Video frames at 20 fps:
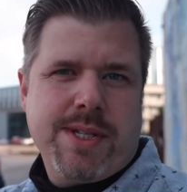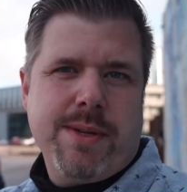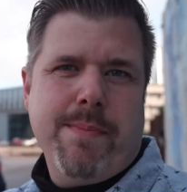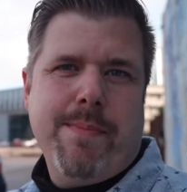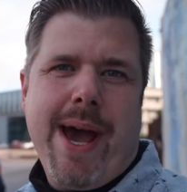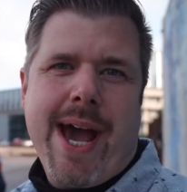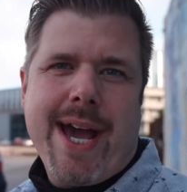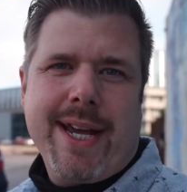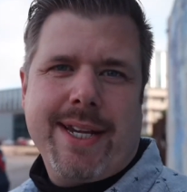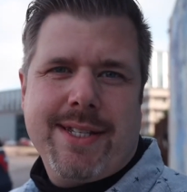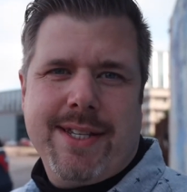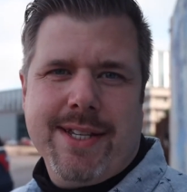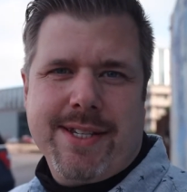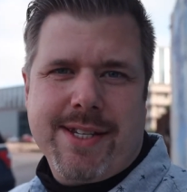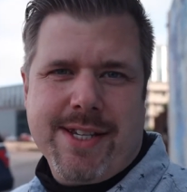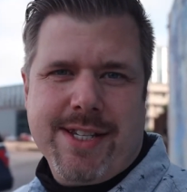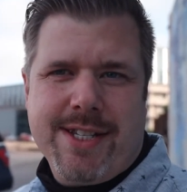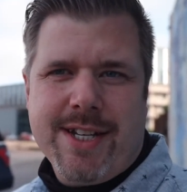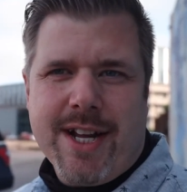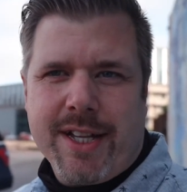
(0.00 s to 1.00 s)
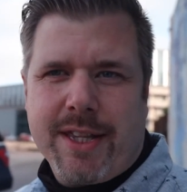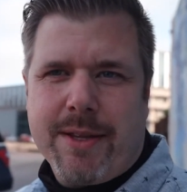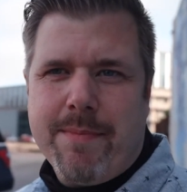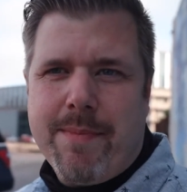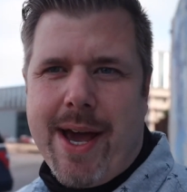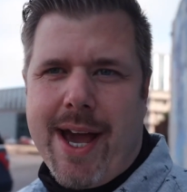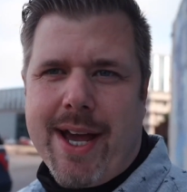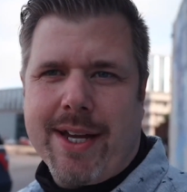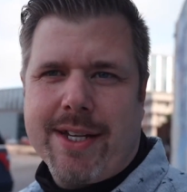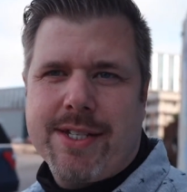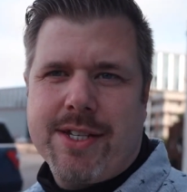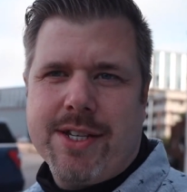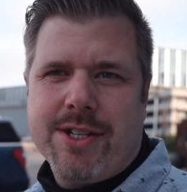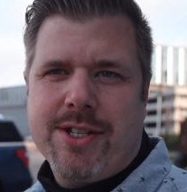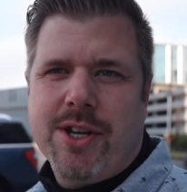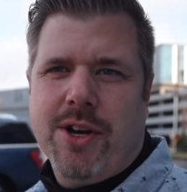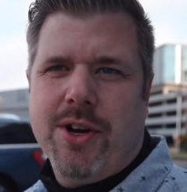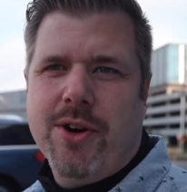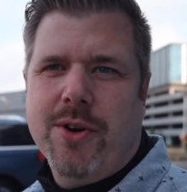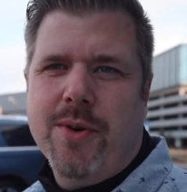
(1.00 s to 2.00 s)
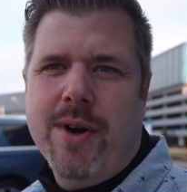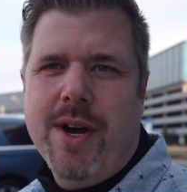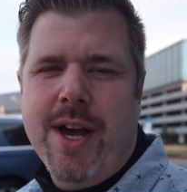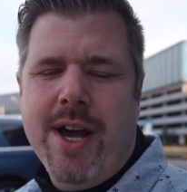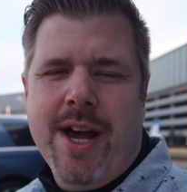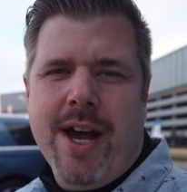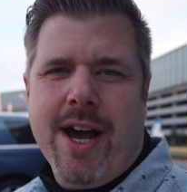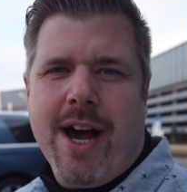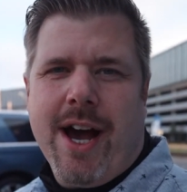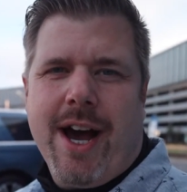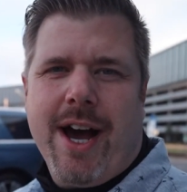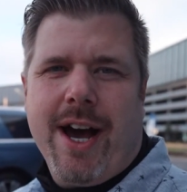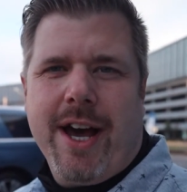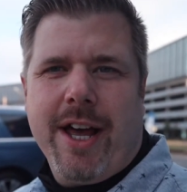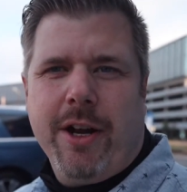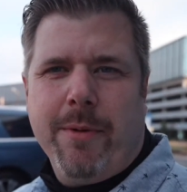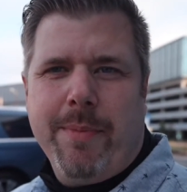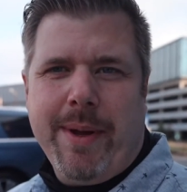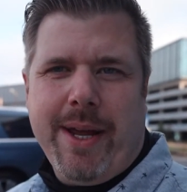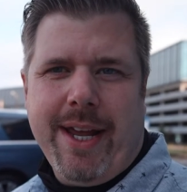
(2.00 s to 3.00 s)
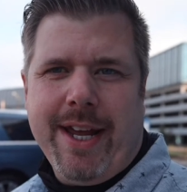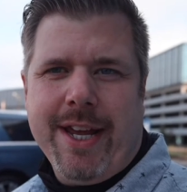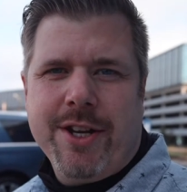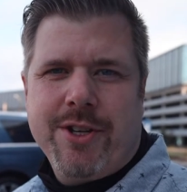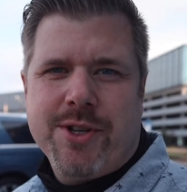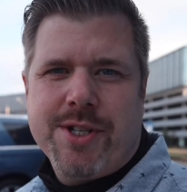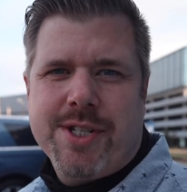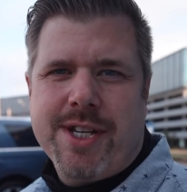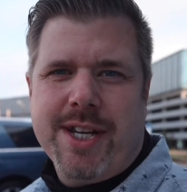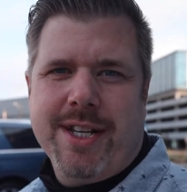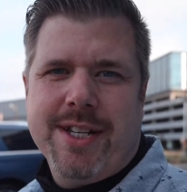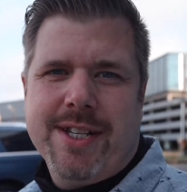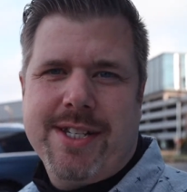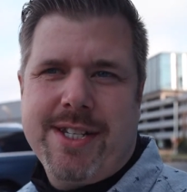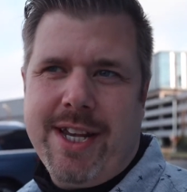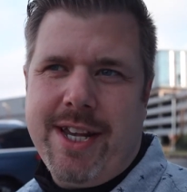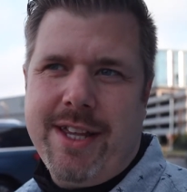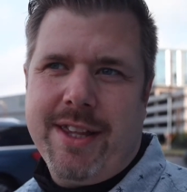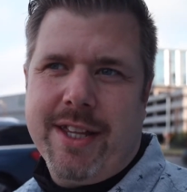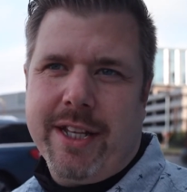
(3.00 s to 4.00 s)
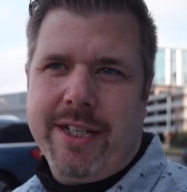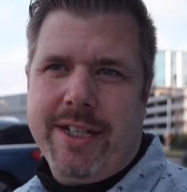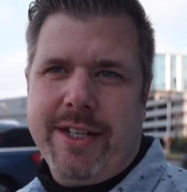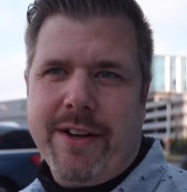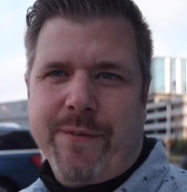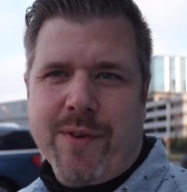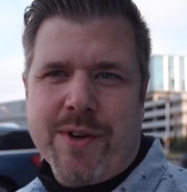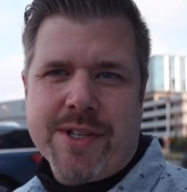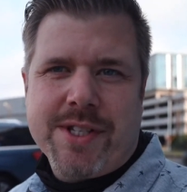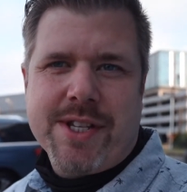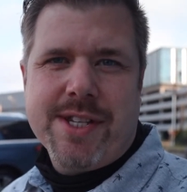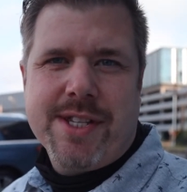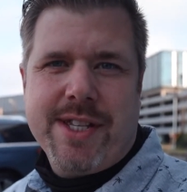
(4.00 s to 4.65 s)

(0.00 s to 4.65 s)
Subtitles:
the Max. This is not the Max. So it'll be interesting to see the differences